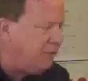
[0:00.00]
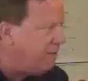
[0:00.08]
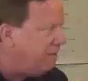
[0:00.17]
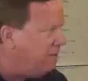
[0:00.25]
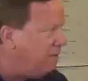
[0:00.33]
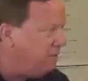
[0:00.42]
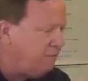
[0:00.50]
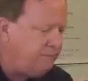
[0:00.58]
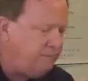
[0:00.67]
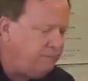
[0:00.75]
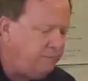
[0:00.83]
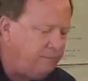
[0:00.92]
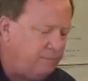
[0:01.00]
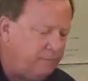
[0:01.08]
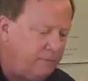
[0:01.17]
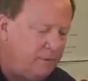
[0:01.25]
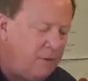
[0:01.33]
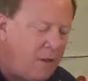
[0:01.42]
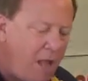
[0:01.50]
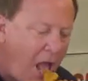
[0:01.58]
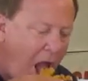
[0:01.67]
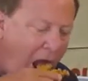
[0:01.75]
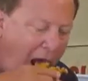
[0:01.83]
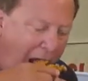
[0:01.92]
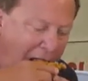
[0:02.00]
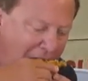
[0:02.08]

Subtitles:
(not speaking)